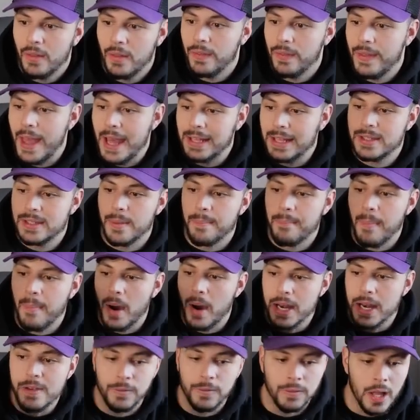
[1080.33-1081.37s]
That's the
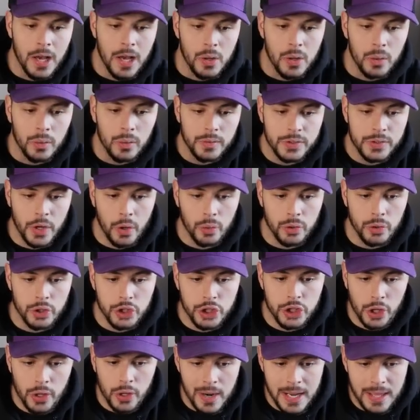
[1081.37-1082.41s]
money flow. So
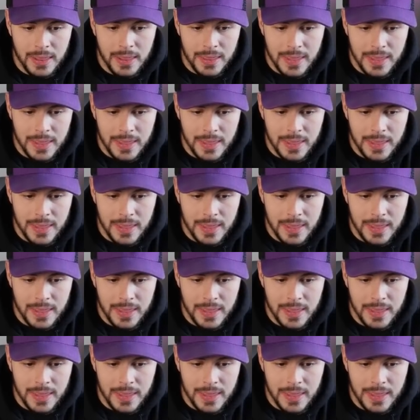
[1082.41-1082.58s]
during